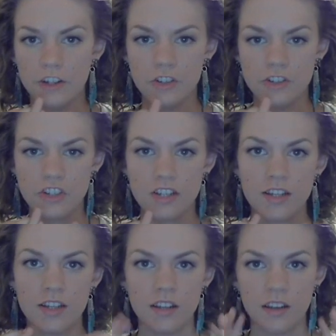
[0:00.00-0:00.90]
your
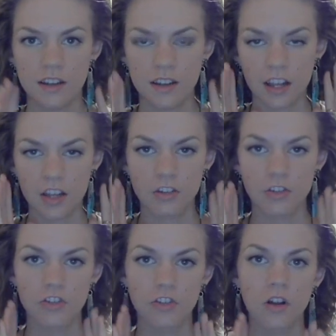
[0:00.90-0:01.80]
chin and your
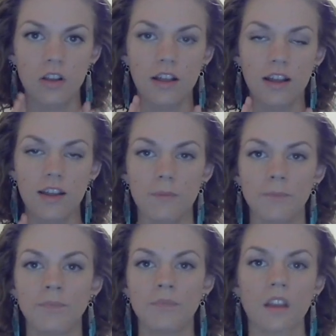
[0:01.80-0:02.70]
jawline,
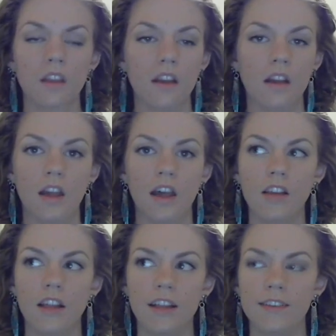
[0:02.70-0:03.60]

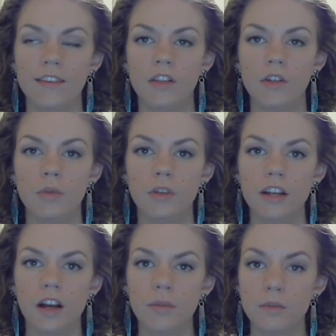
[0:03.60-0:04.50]
I'll ask you,
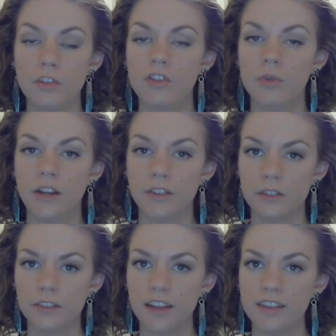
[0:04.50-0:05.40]
do you
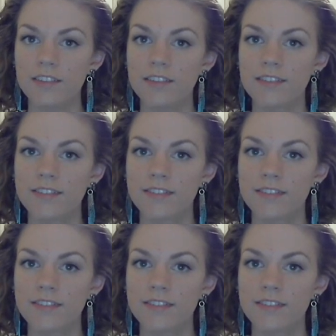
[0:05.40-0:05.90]
exercise?